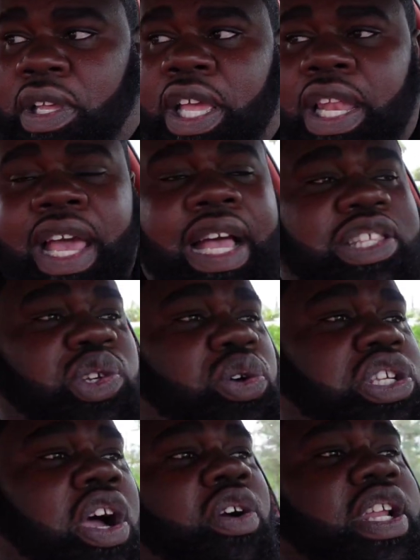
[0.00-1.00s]
And like I
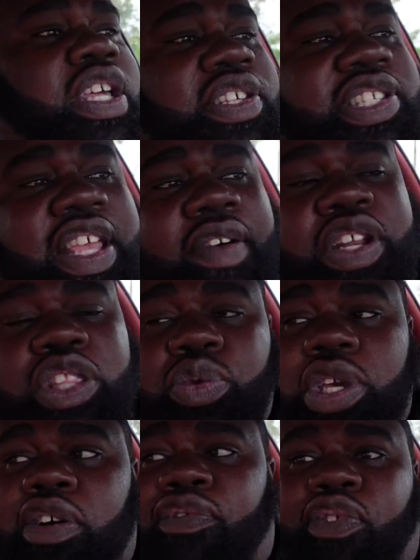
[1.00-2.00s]
told y'all earlier, the
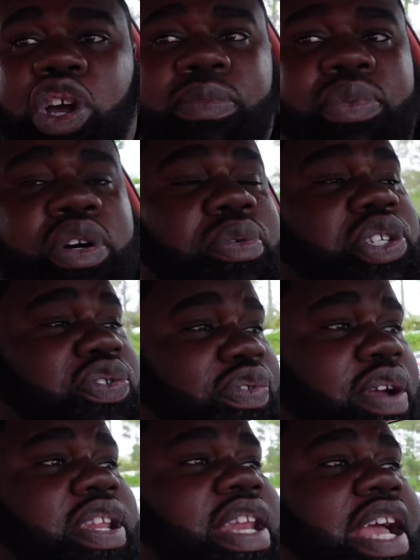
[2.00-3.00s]
73 convertible, it was a
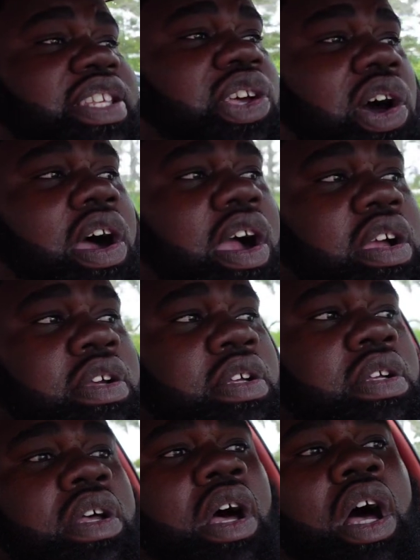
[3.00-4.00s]
very nice car.
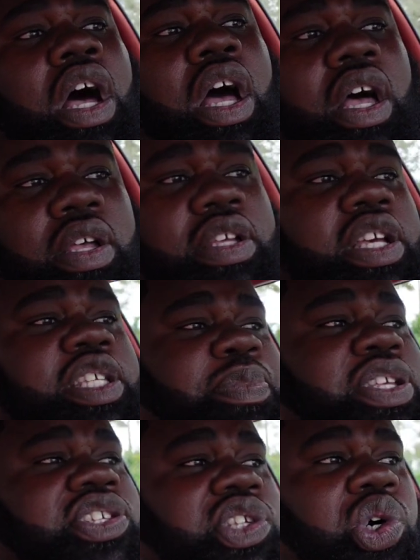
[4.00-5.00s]
It's
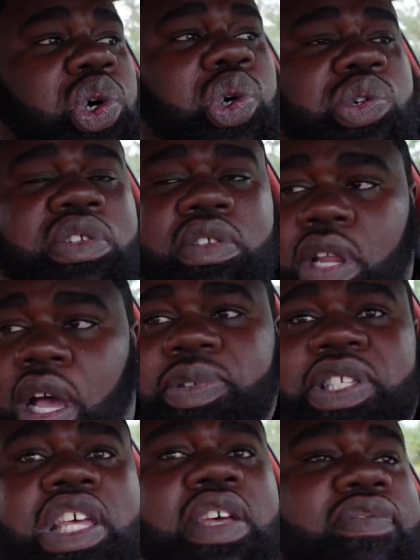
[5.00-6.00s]
been sold, you know what I'm
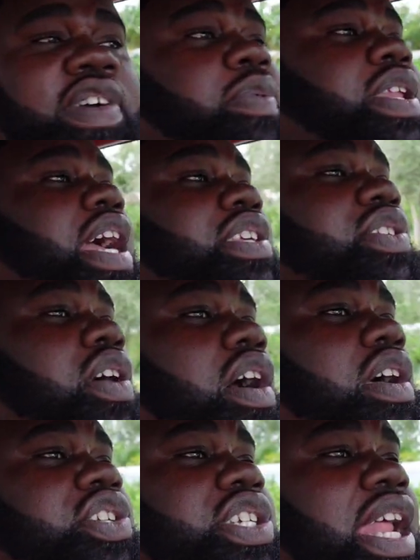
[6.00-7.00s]
saying? Very nice
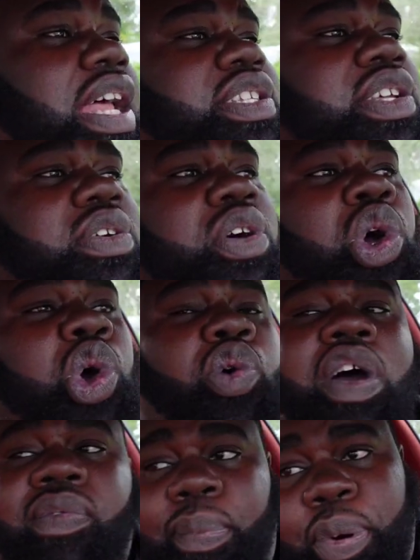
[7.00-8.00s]
car. Shout out to
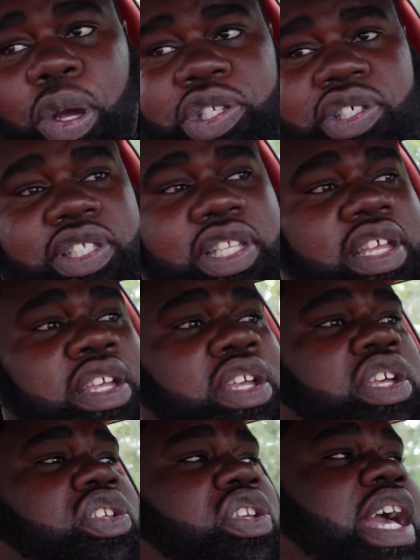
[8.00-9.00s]
whoever purchased it.
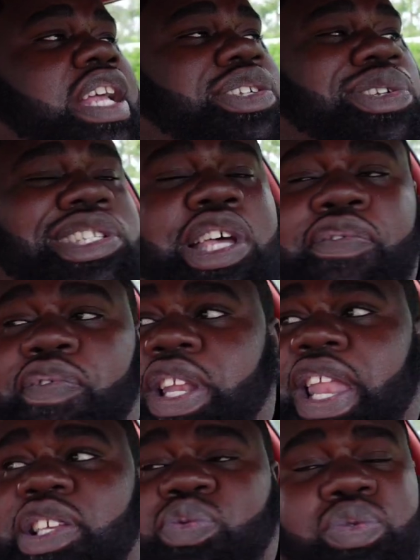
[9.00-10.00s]
You got yourself a
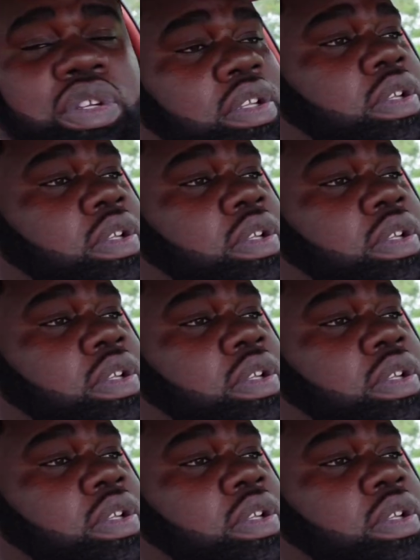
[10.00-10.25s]
nice one.